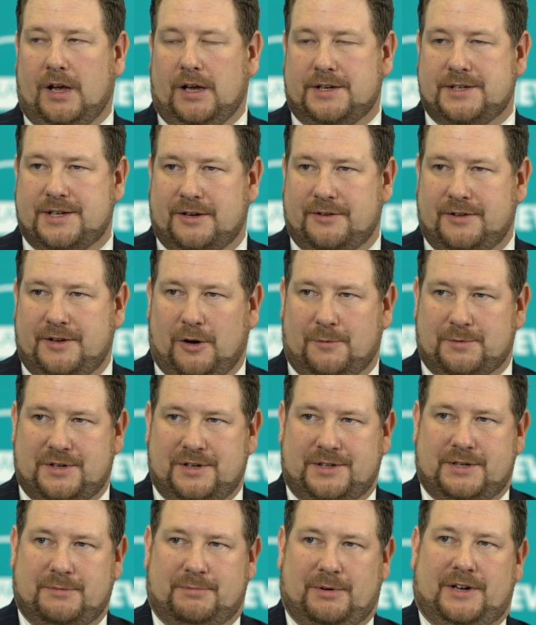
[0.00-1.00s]
So the option
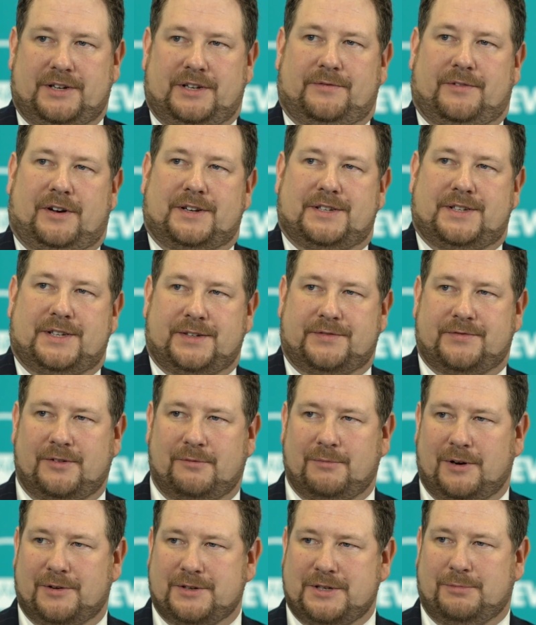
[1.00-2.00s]
to buy devices from
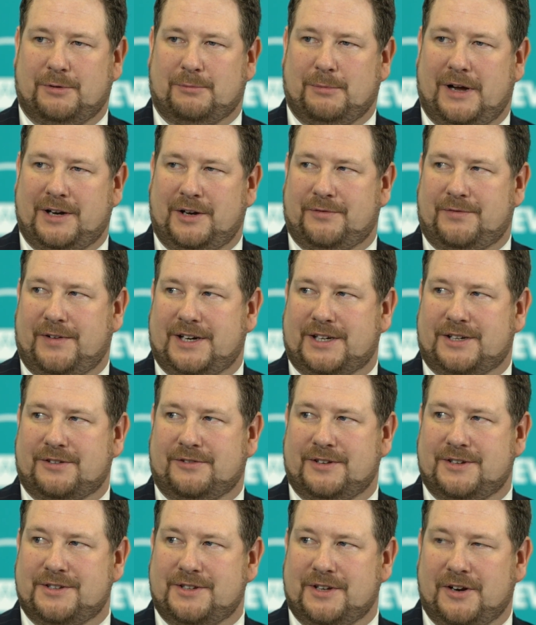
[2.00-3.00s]
multiple
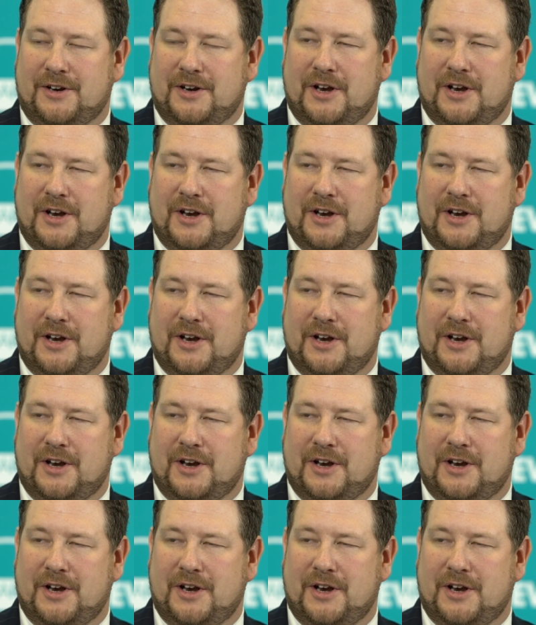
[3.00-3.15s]
manufacturers,